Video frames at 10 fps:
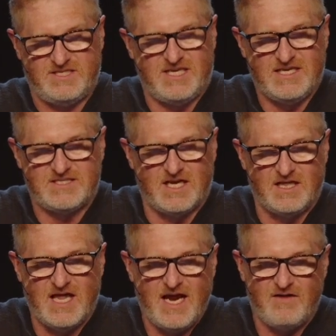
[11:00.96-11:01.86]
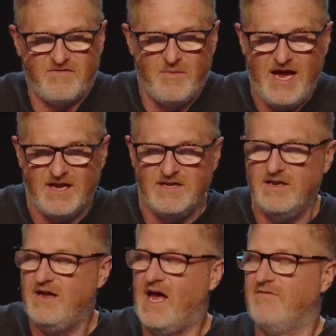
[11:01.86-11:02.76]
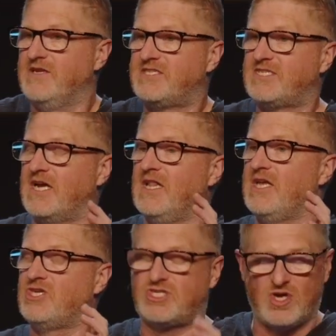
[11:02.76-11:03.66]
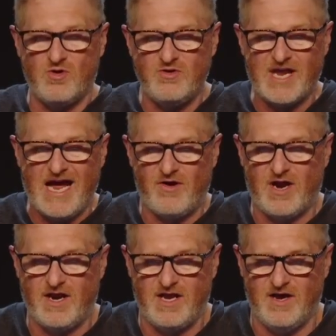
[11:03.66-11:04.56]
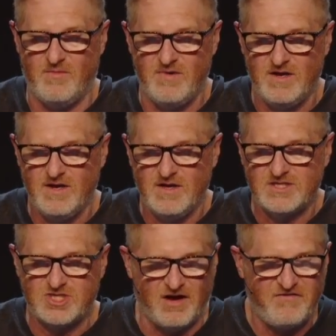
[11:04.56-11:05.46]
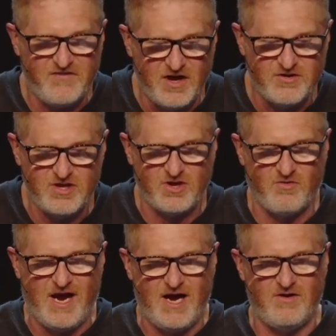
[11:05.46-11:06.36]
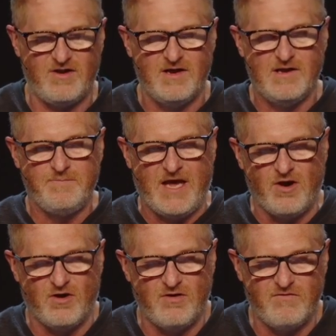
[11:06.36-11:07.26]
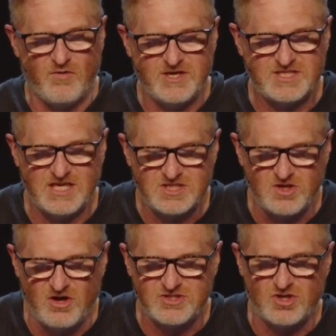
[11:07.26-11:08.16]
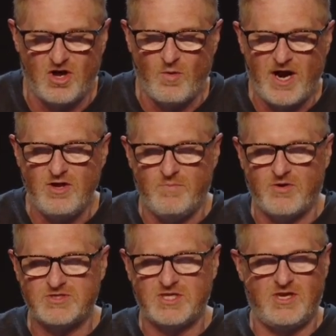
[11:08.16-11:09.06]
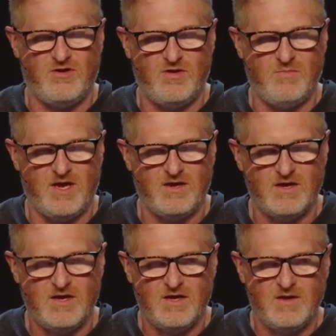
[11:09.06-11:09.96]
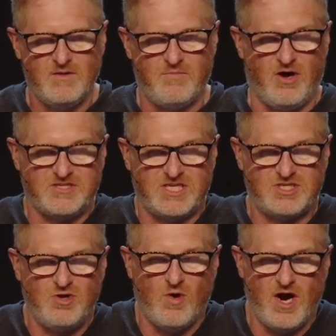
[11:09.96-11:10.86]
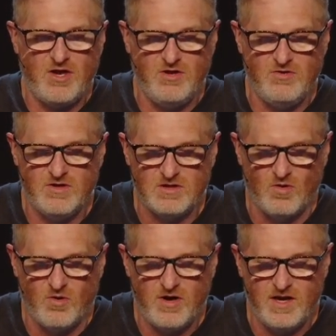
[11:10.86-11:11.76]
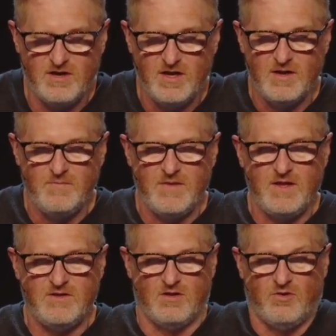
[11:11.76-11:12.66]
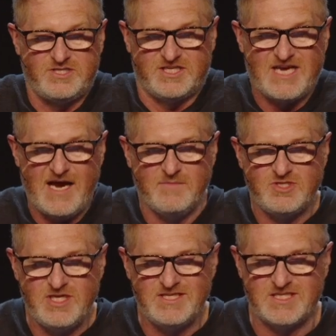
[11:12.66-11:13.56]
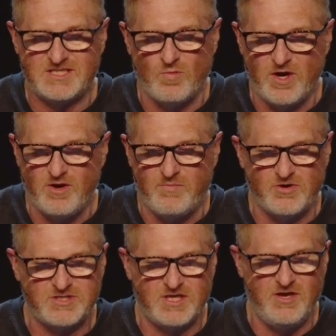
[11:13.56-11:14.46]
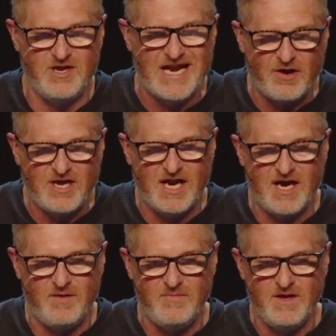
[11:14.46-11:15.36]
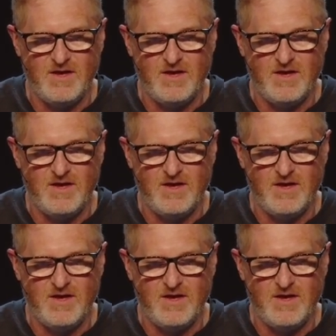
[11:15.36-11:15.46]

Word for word: says that a light from heaven suddenly shone down on him. Saul fell to the ground and heard a voice say, Saul, Saul, why are you persecuting me? Paul says, who are you, Lord? And the Lord says, I am Jesus, the one you're persecuting. Now get up,